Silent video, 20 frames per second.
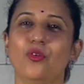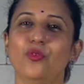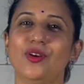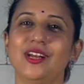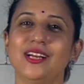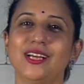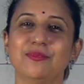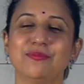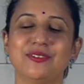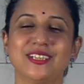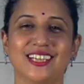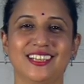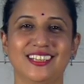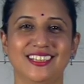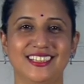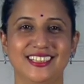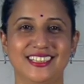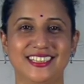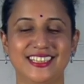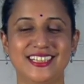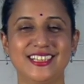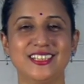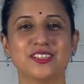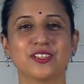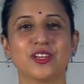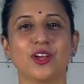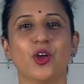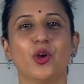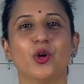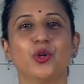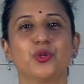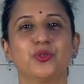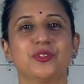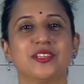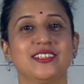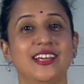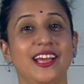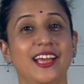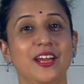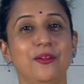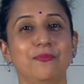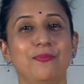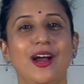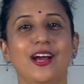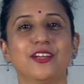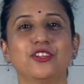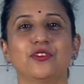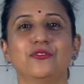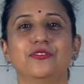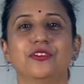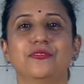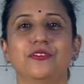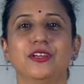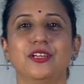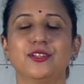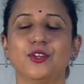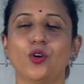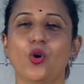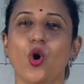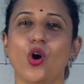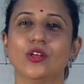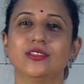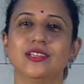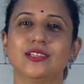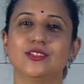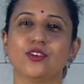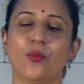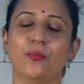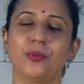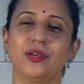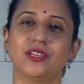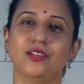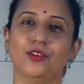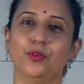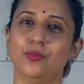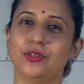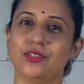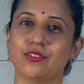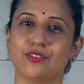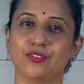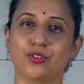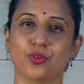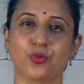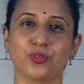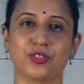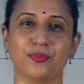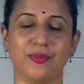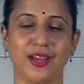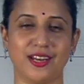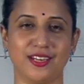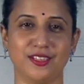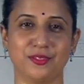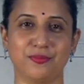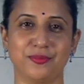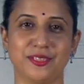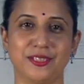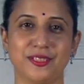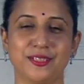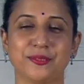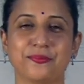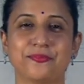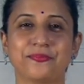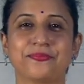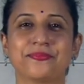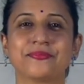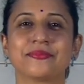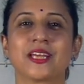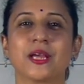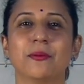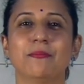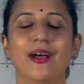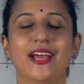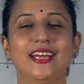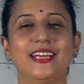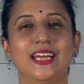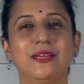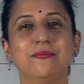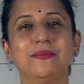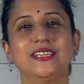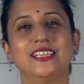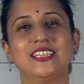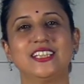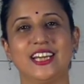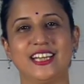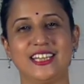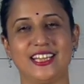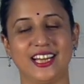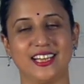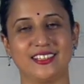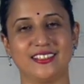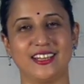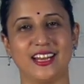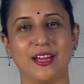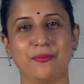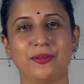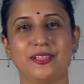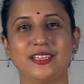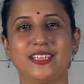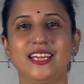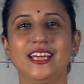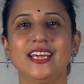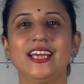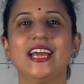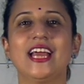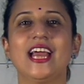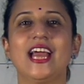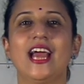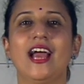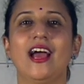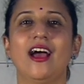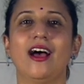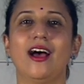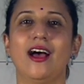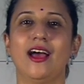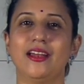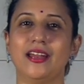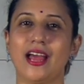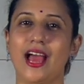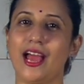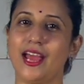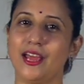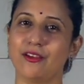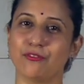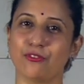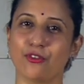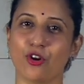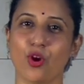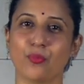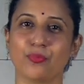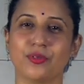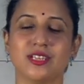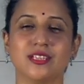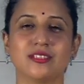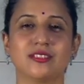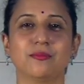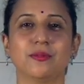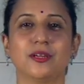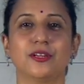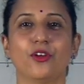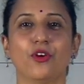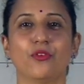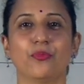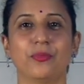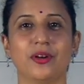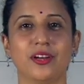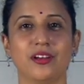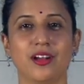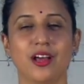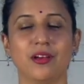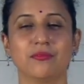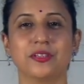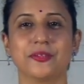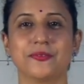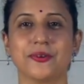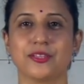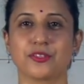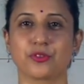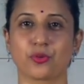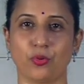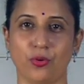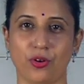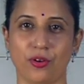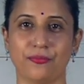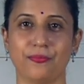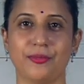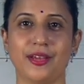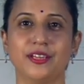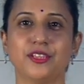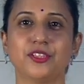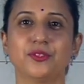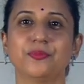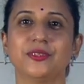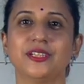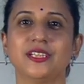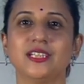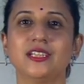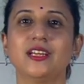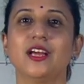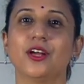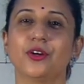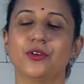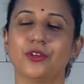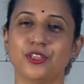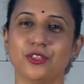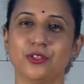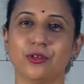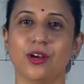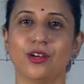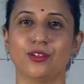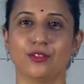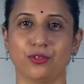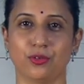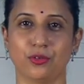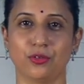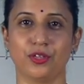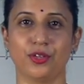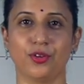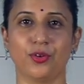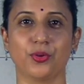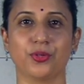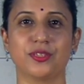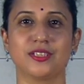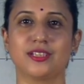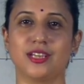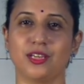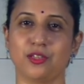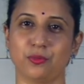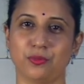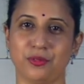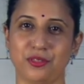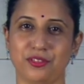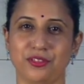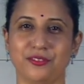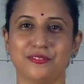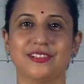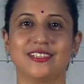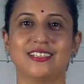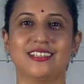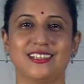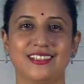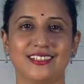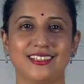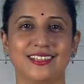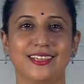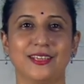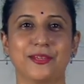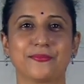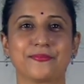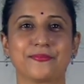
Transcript: Welcome, dear learners, to the second part of the video on the topic Human Resource Management. My name is Chayanika Senapati, and I am from the discipline of Maniram, Dewan School of Management, Krishnakantahundigoi State Open University.